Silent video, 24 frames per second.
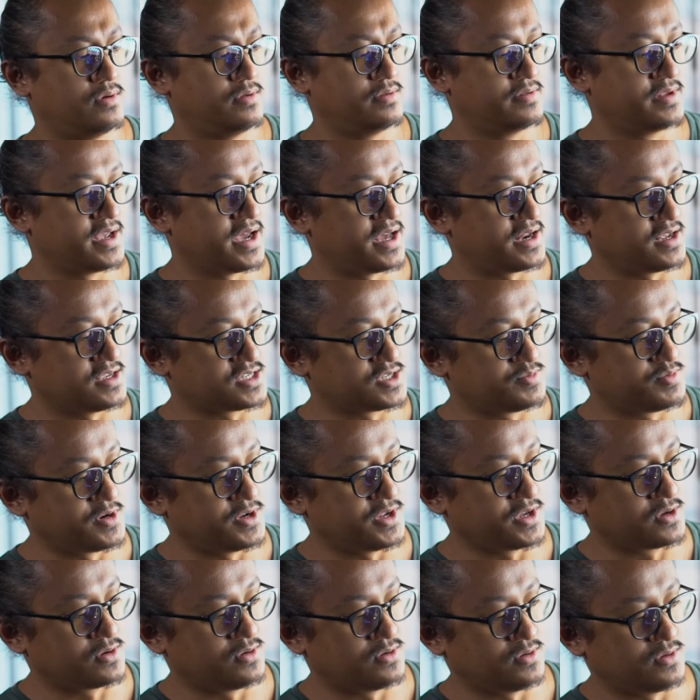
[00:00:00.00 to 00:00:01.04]
That is
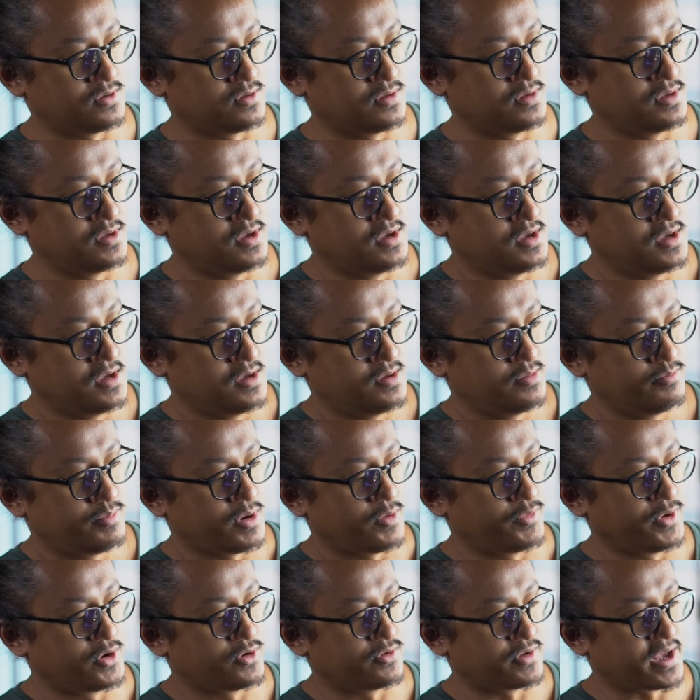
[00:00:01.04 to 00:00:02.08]
pretty cool, but
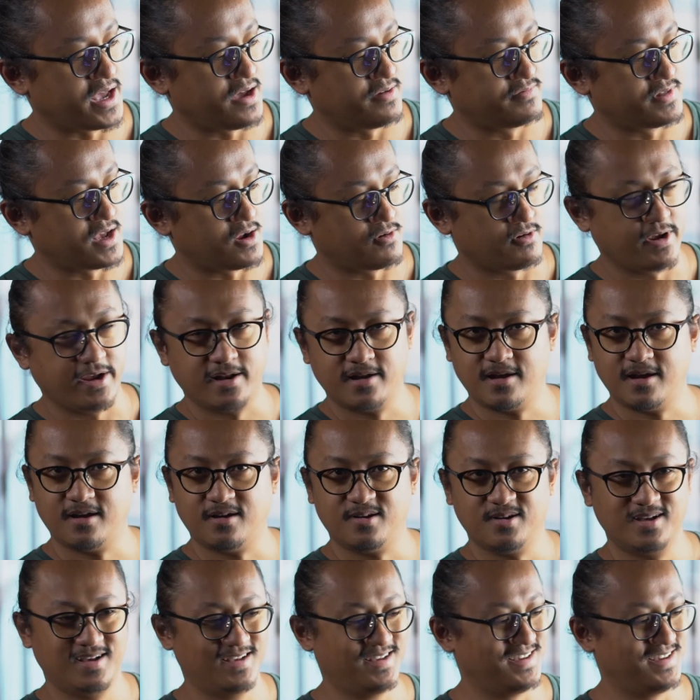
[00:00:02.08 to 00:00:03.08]
we don't have that right now.